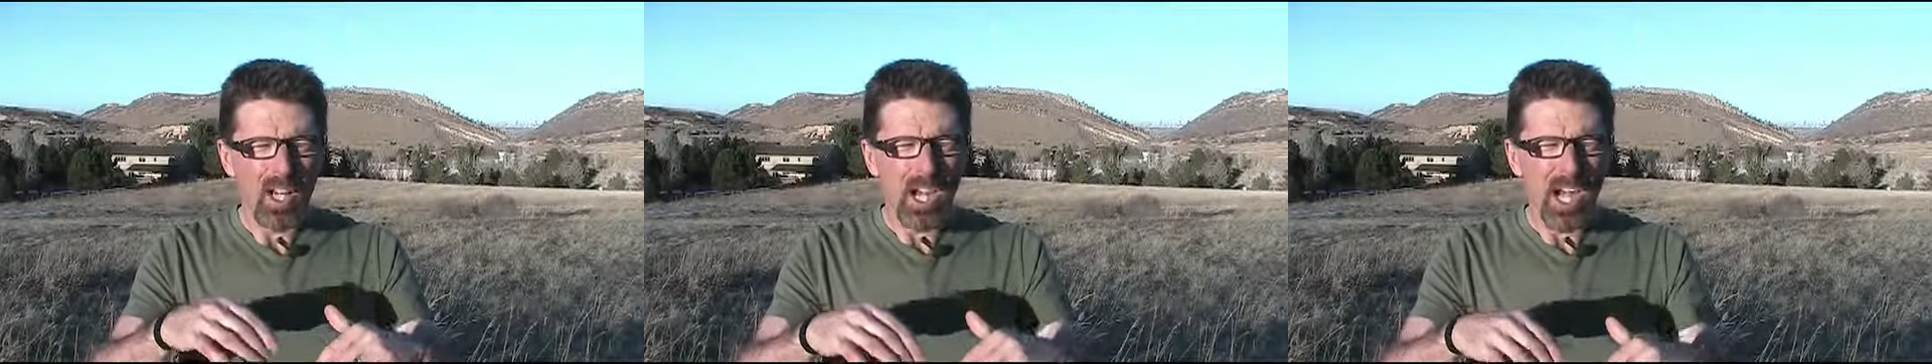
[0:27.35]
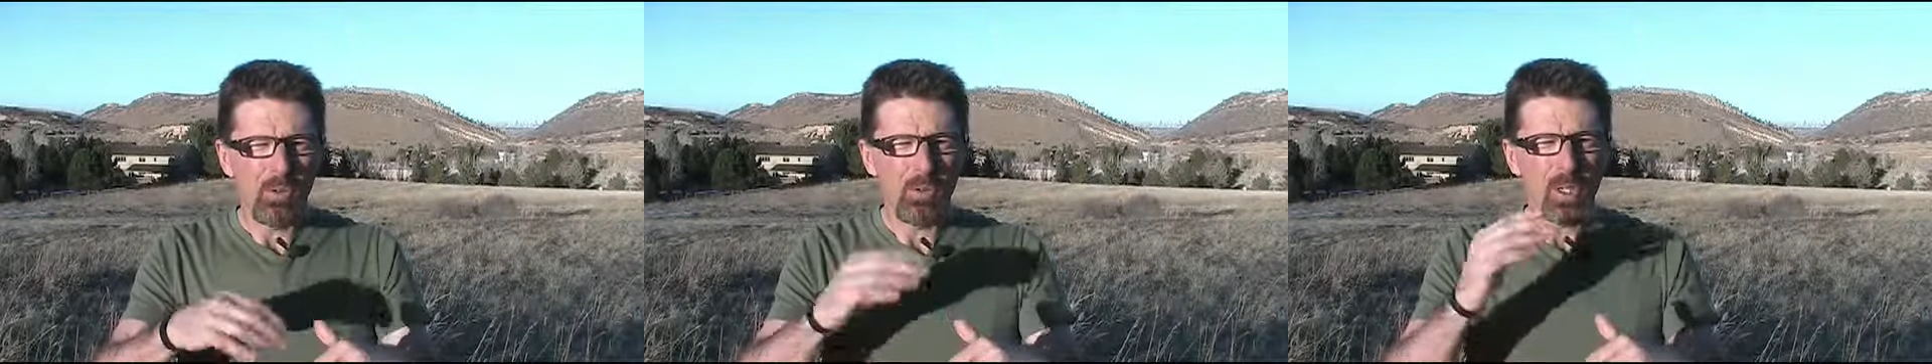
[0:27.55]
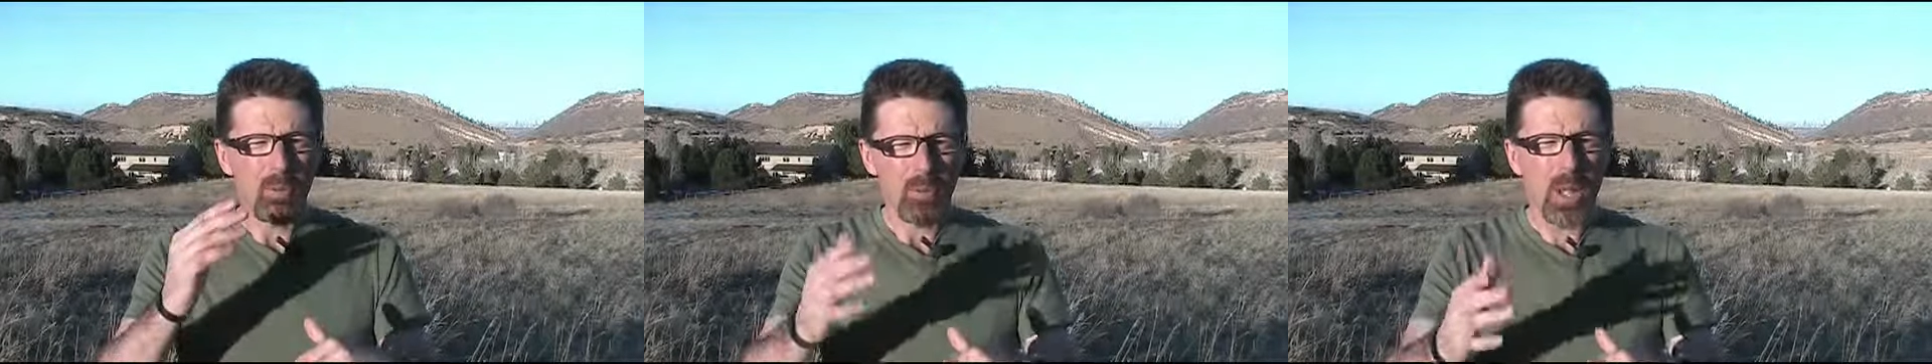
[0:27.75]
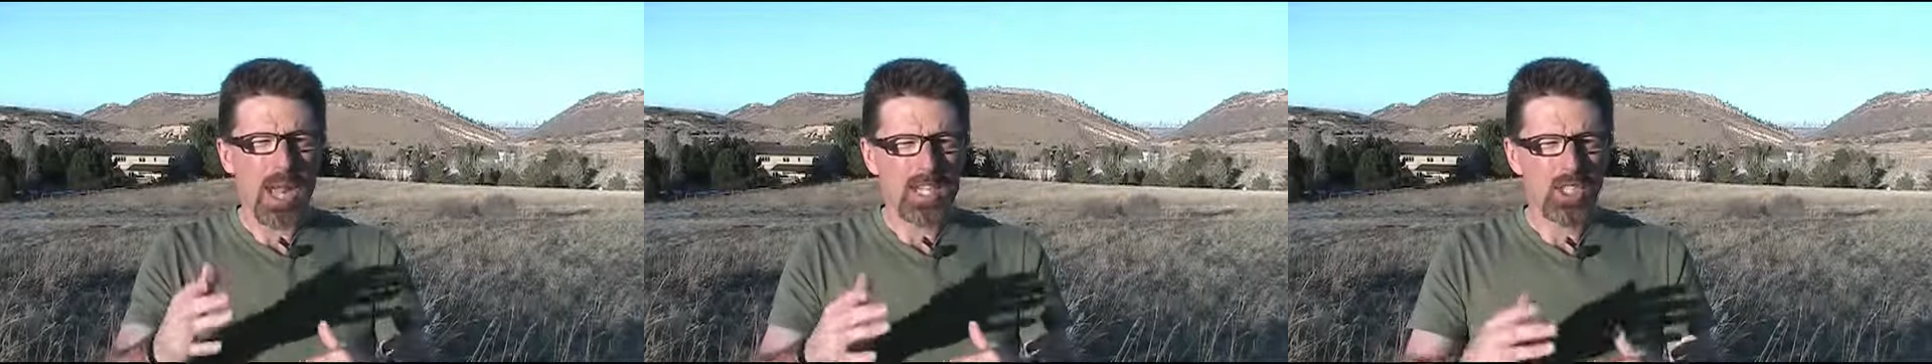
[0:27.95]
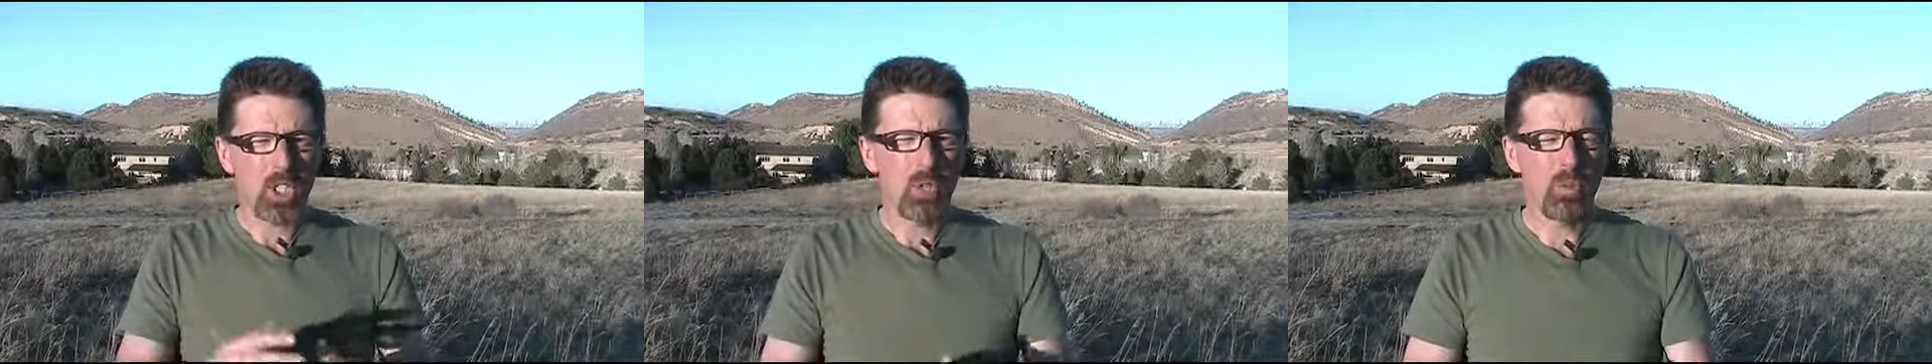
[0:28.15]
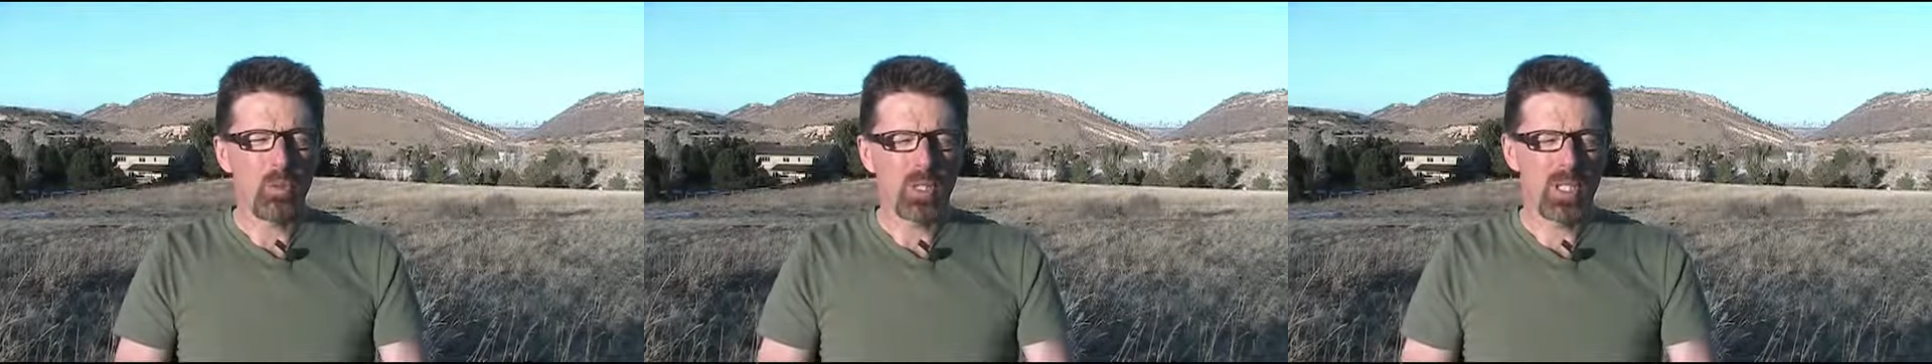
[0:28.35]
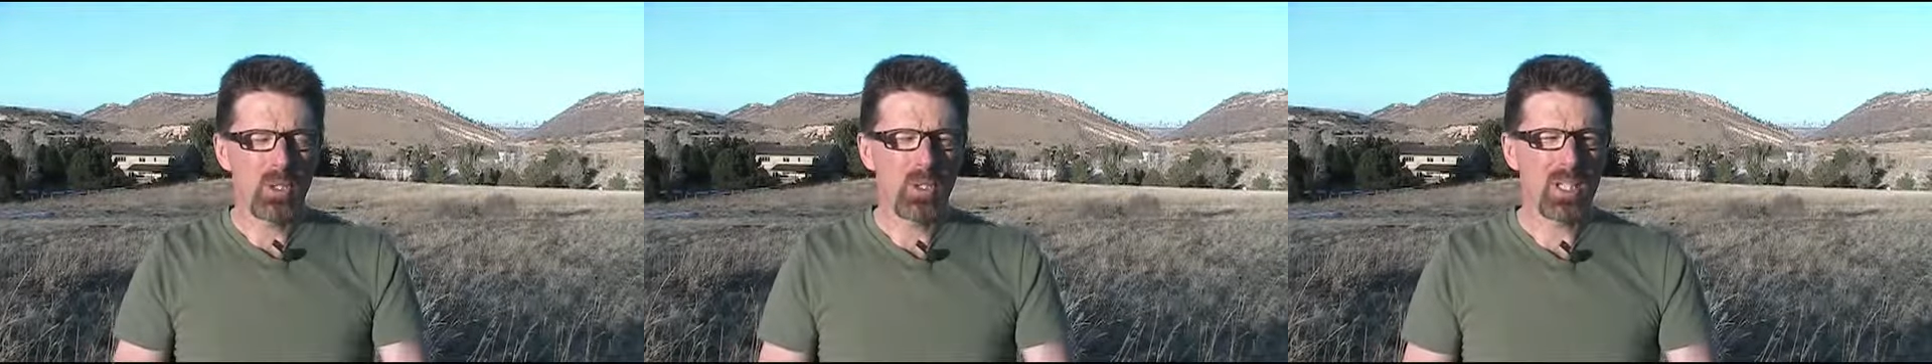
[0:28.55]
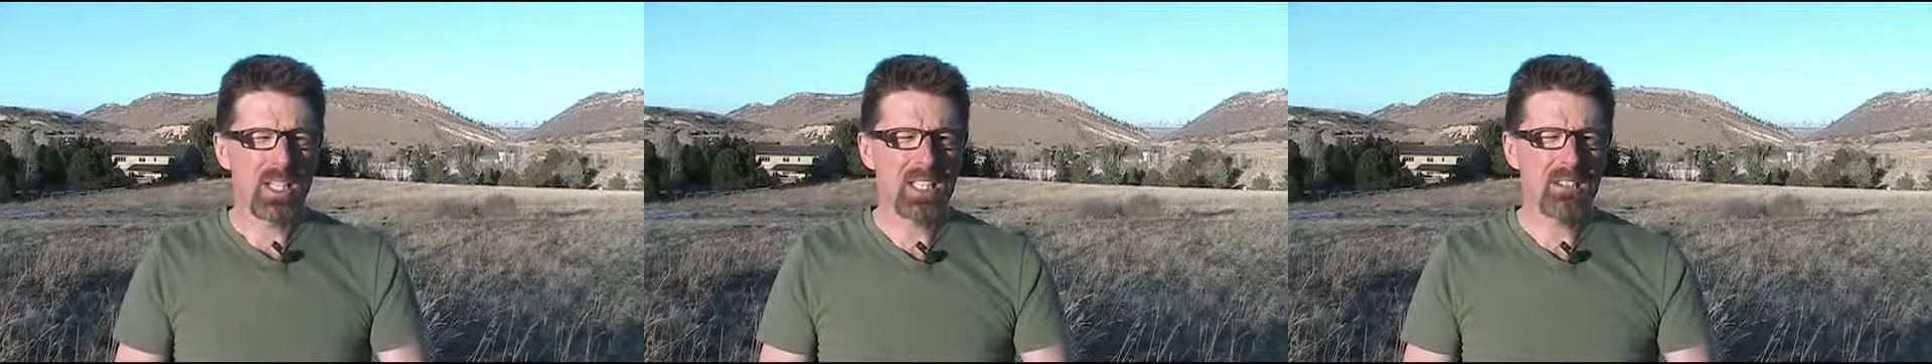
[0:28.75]
I will get back to you
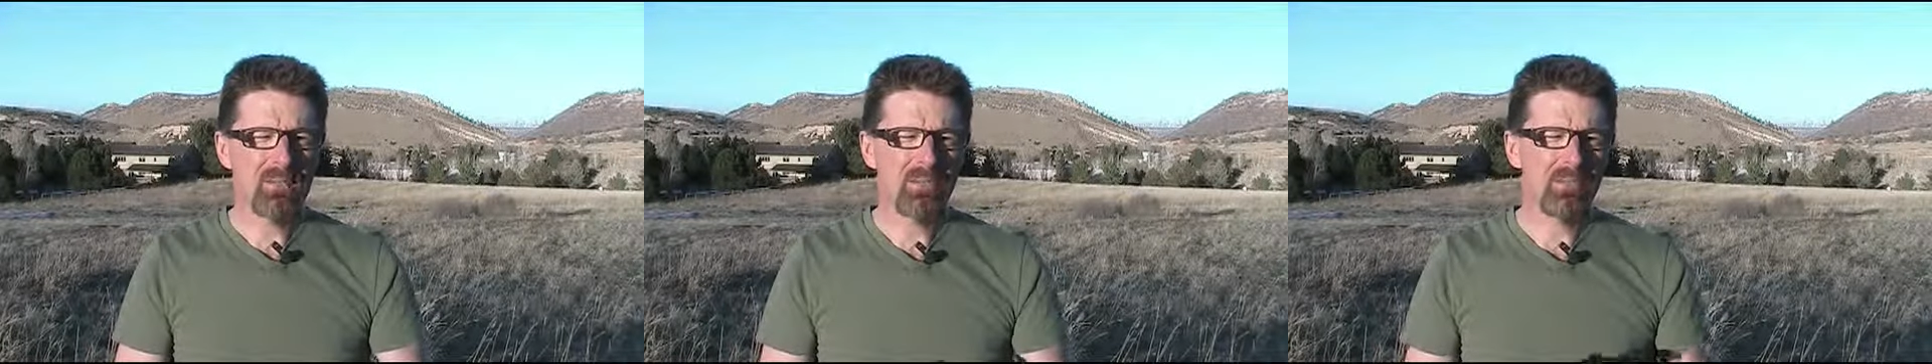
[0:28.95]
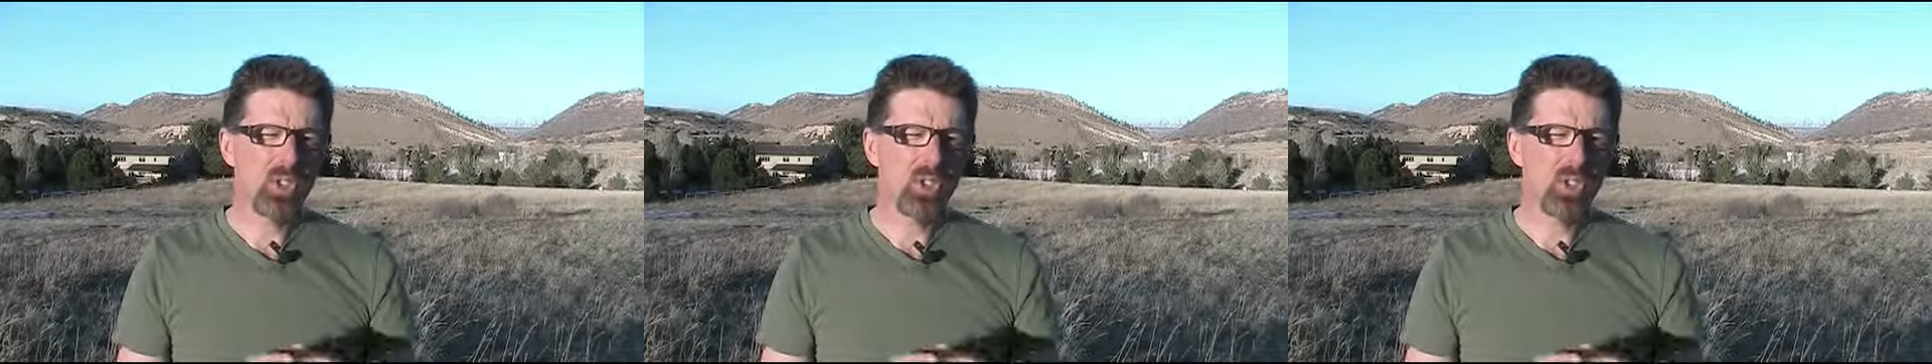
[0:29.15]
between